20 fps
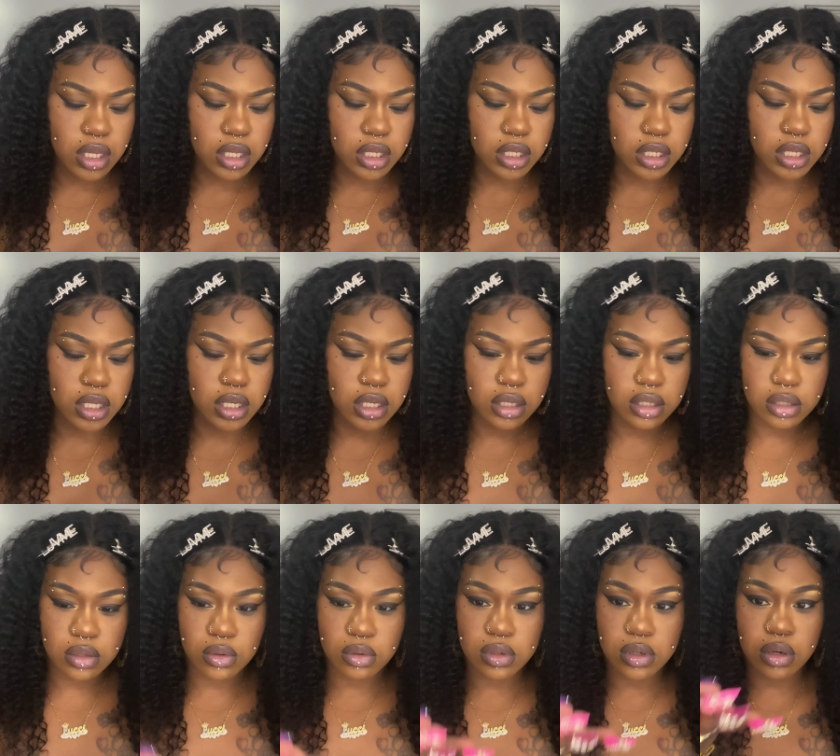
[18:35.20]
yeah,
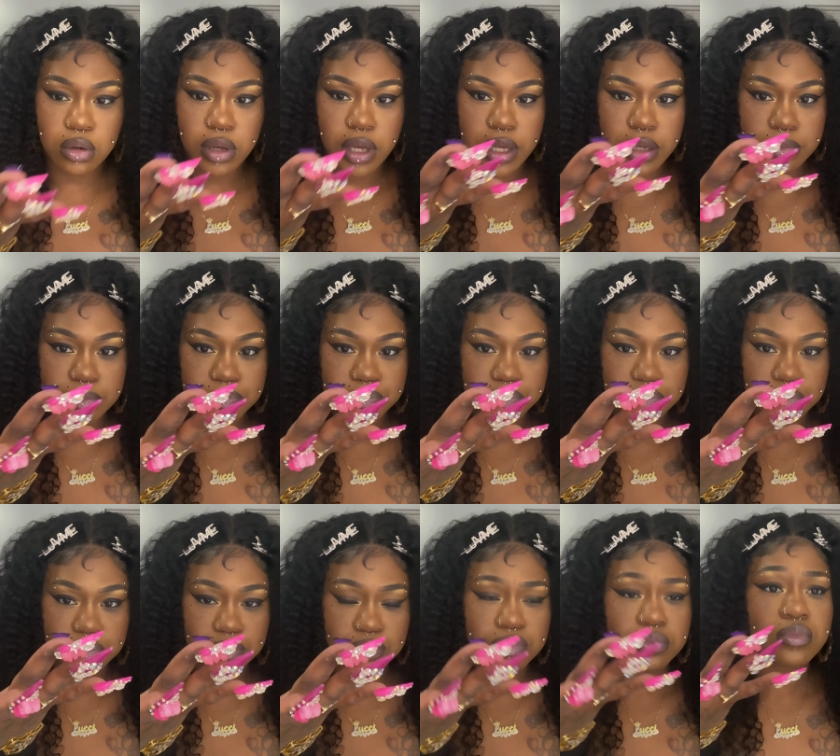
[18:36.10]
okay.
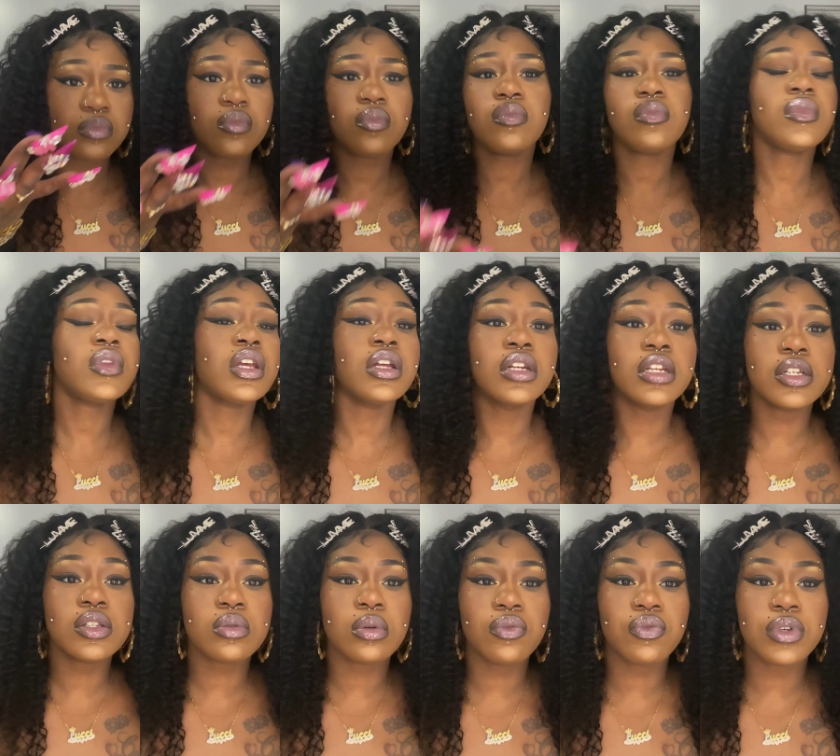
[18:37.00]

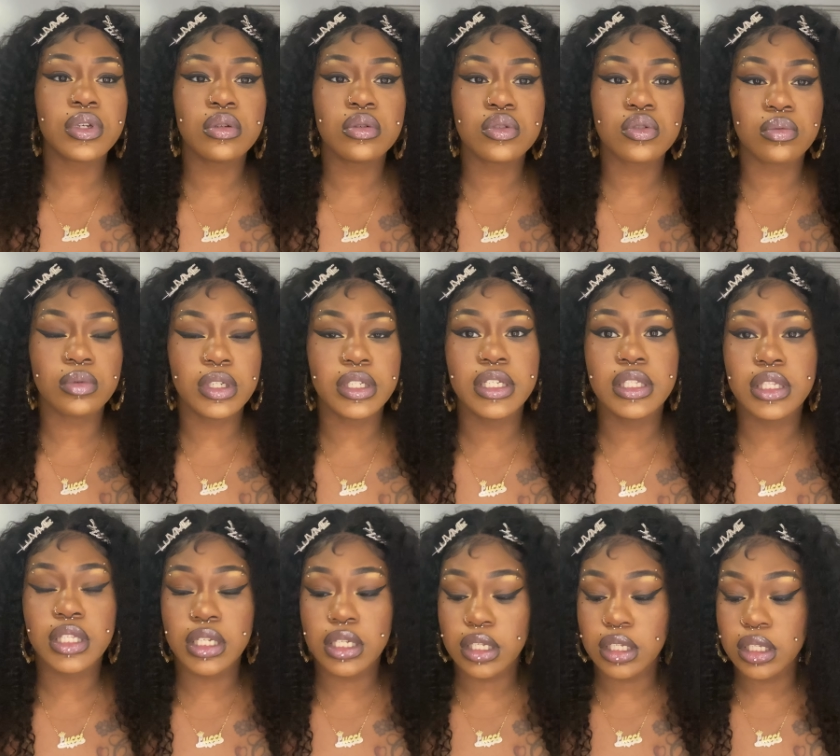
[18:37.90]
This one feels really
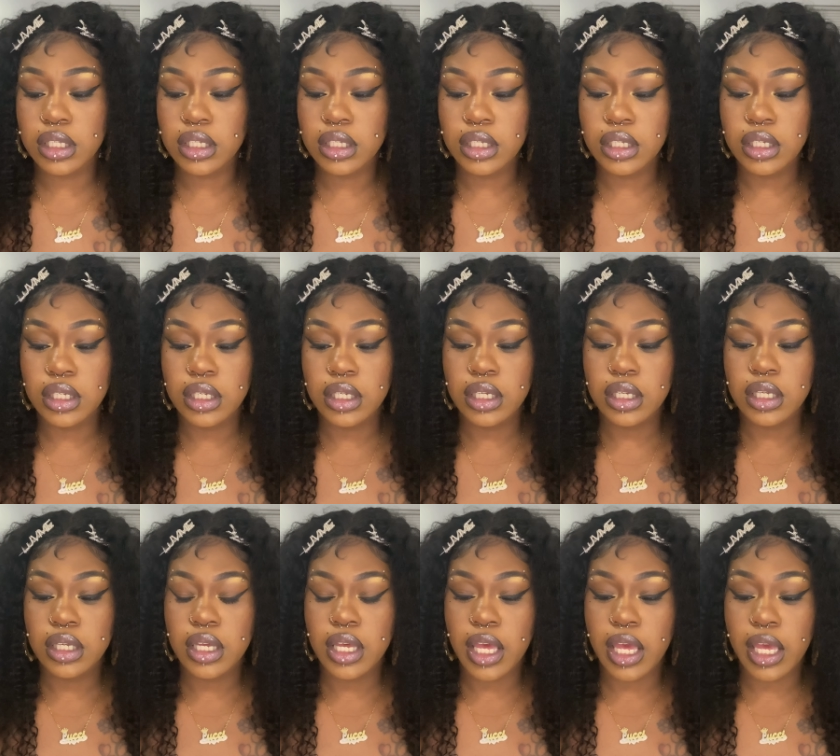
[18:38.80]
thick,
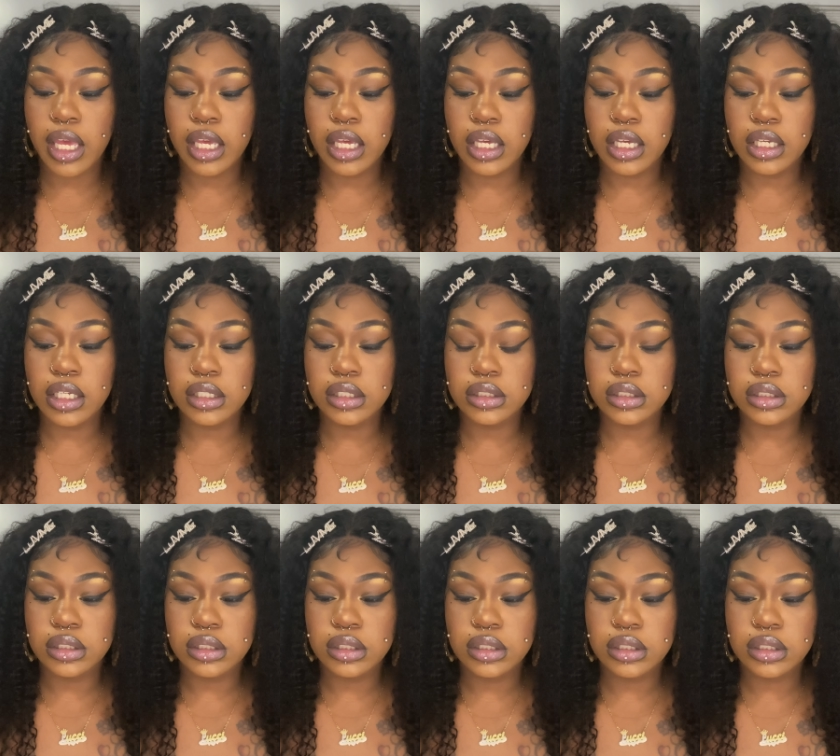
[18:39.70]

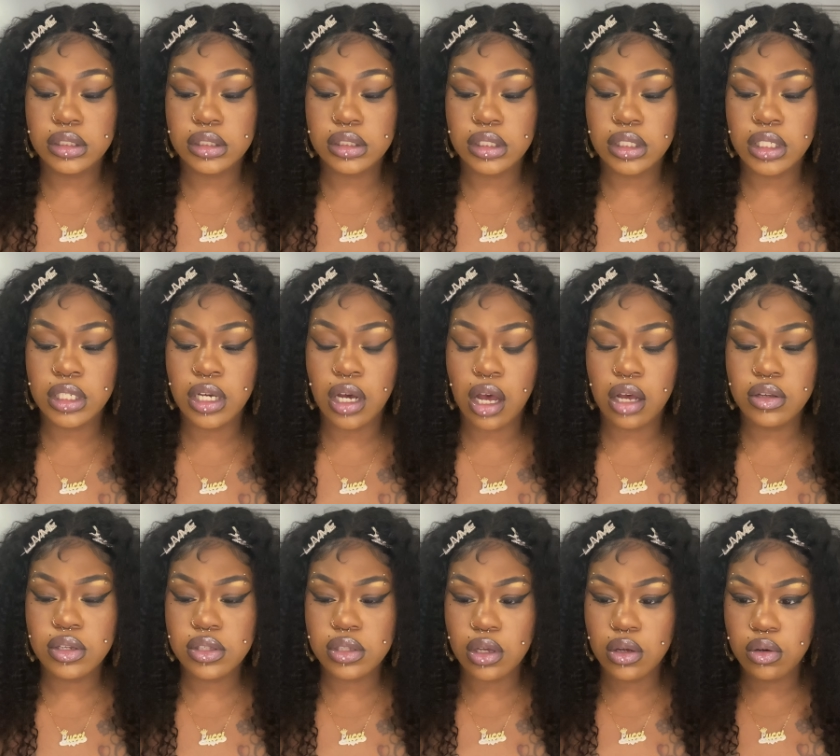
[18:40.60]
and it
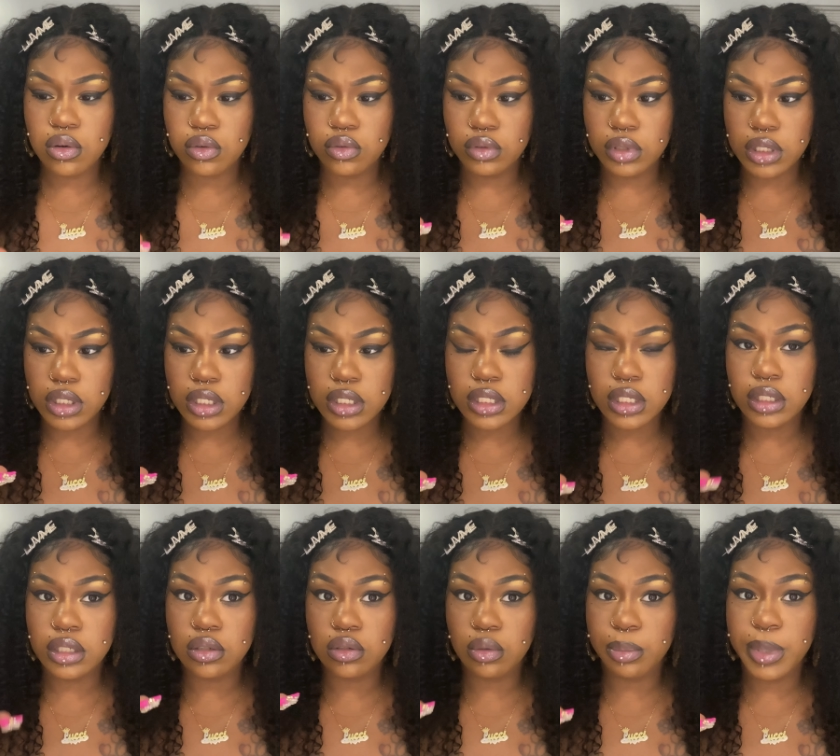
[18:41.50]
also looks a
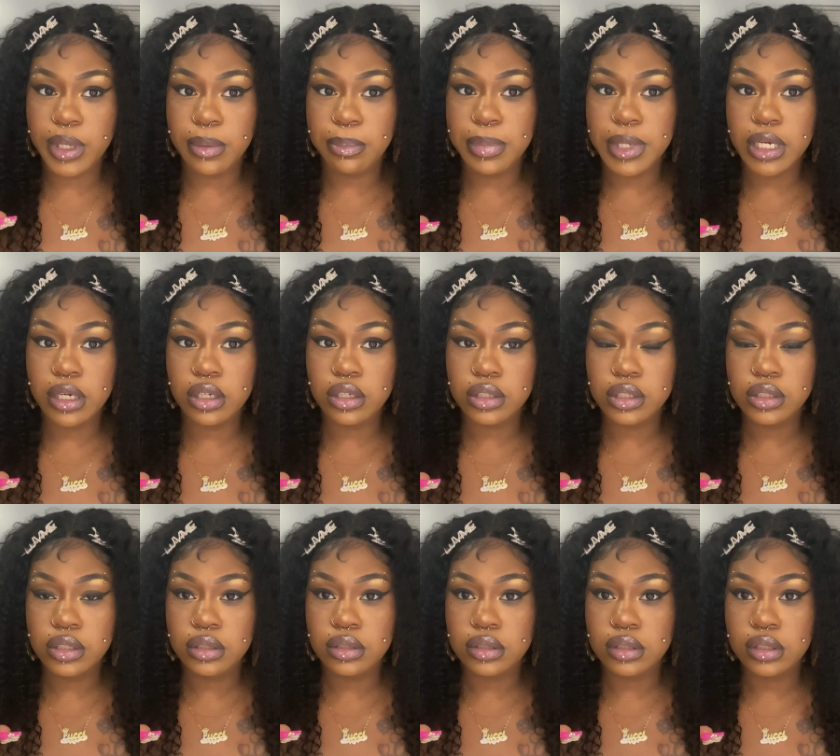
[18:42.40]
little bit bigger